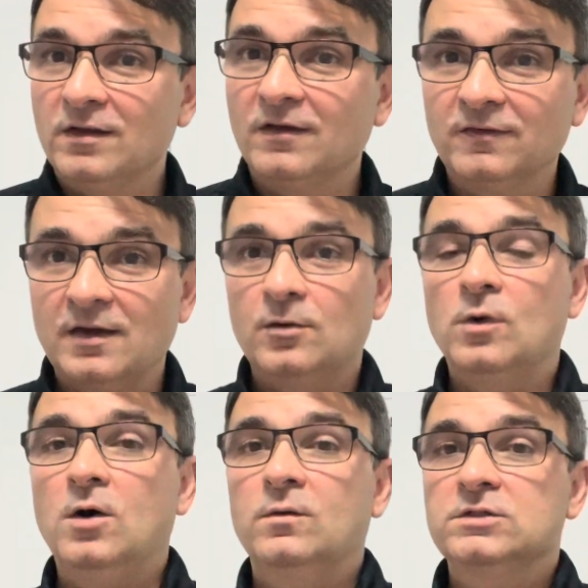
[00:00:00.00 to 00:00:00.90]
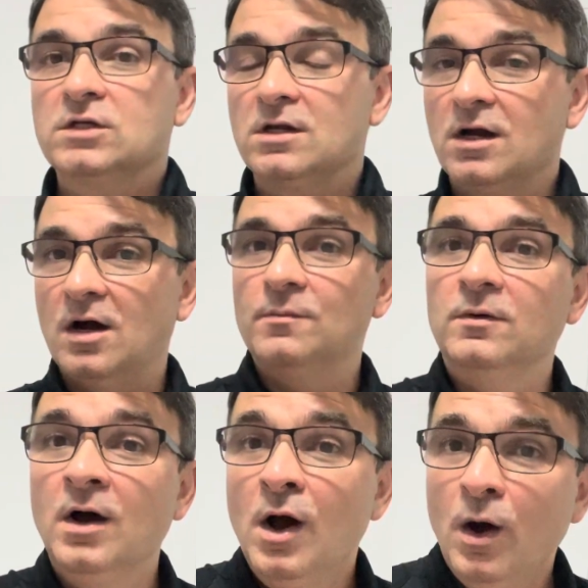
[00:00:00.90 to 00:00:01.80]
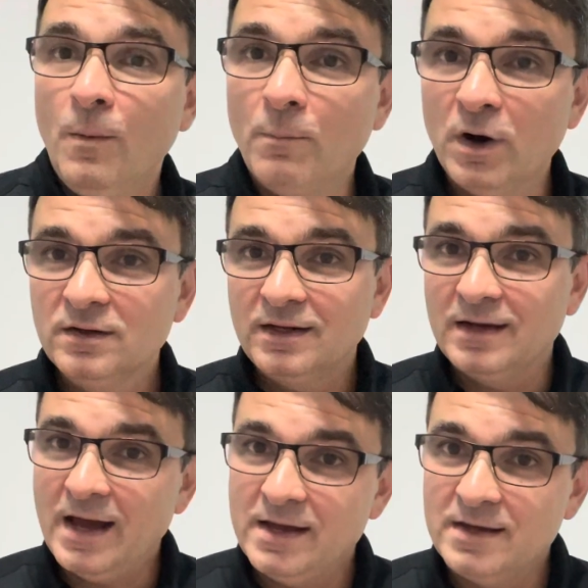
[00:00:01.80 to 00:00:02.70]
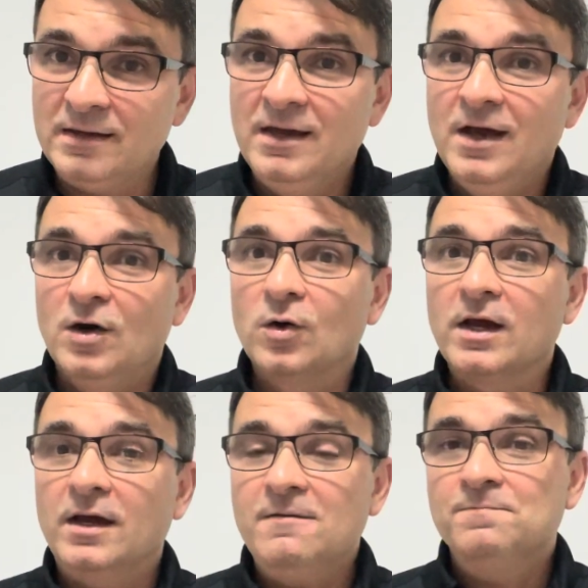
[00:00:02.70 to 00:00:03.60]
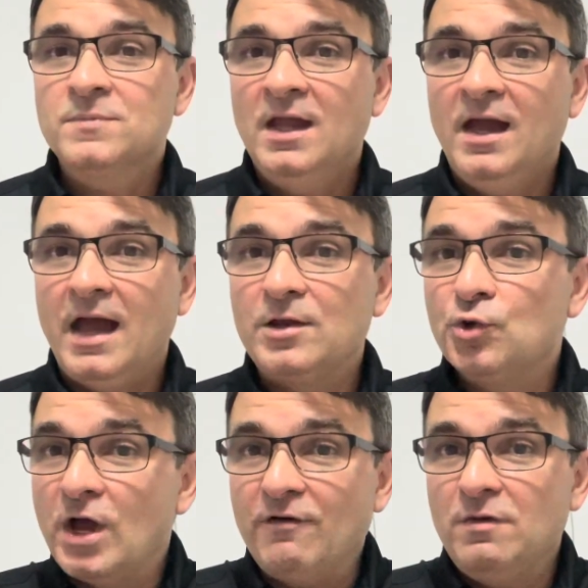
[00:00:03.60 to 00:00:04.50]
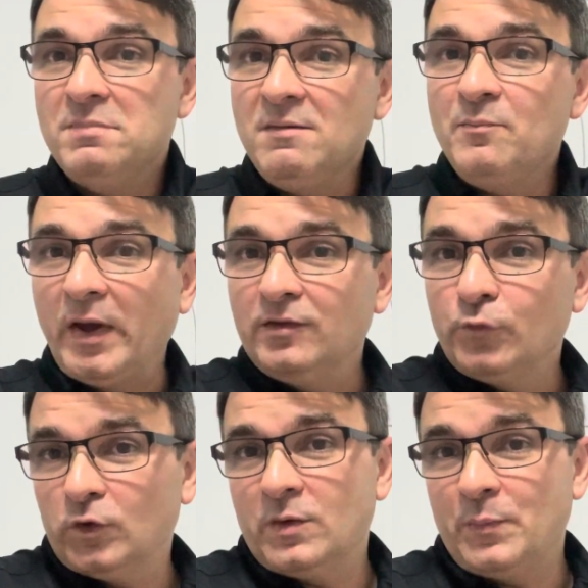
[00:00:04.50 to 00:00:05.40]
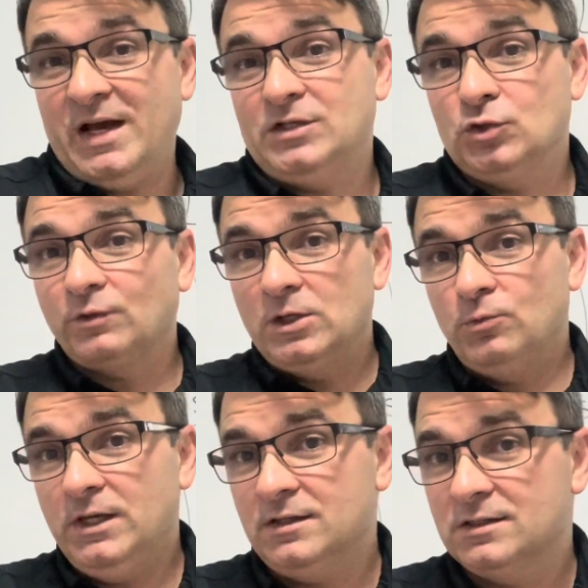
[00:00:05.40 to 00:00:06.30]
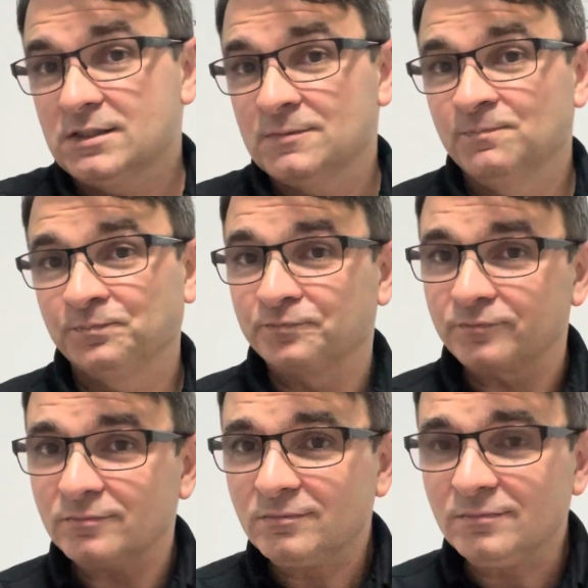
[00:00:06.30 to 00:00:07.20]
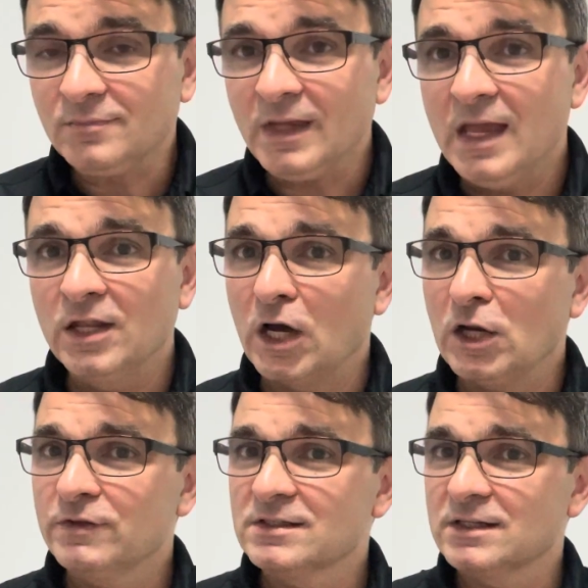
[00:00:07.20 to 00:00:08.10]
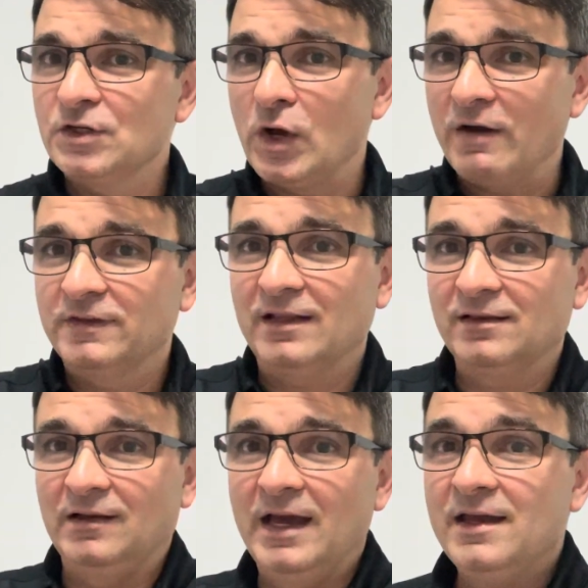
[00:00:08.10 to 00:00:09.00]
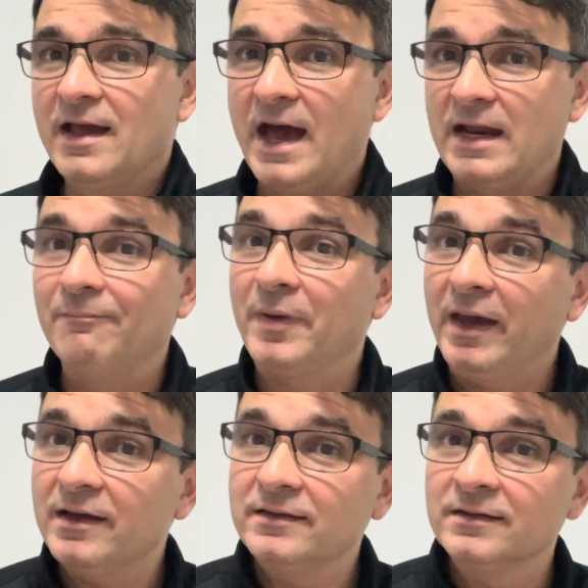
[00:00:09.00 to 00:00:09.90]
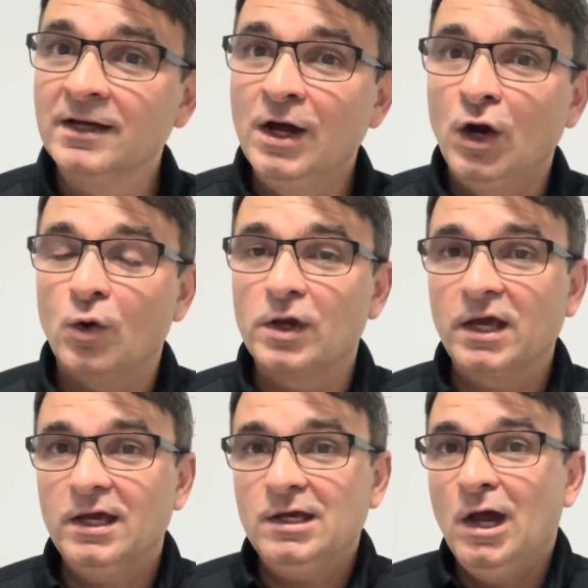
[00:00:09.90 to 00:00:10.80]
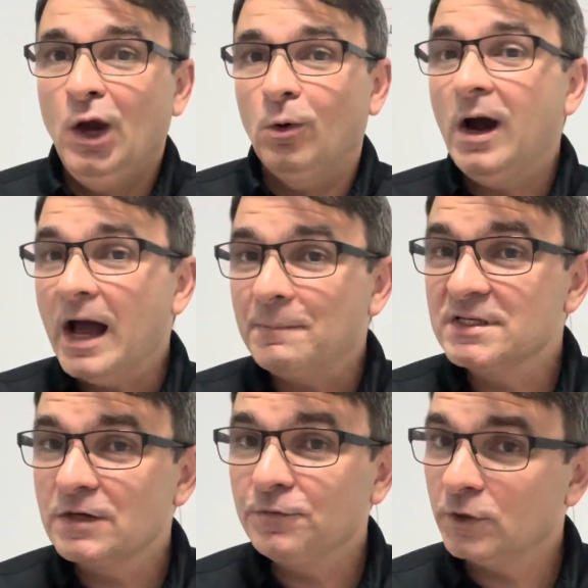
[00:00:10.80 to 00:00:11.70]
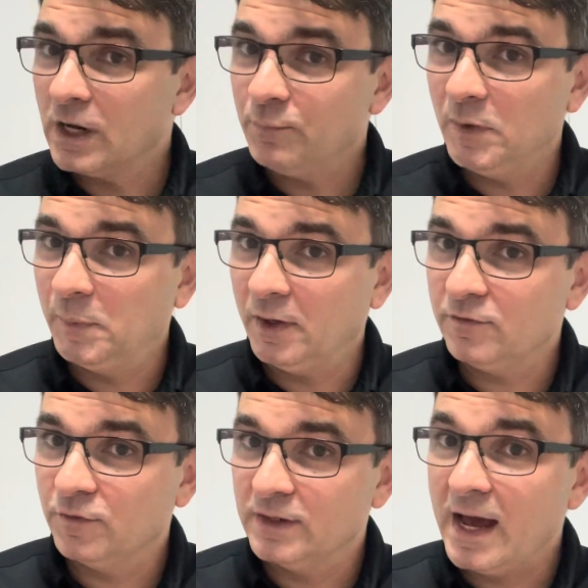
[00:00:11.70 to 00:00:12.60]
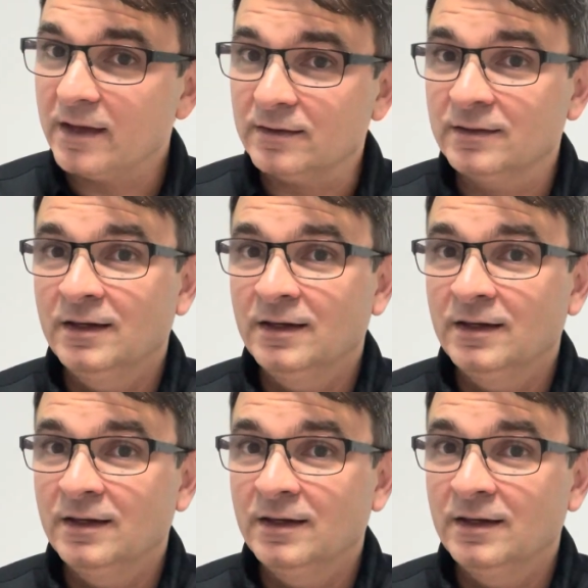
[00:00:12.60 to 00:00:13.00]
They say, "Well, it's gonna come Monday night." Okay, and you haven't been paid for the past 3 weeks, and all of a sudden you have that delay in getting paid. Okay, what happens if you're not prepared for that?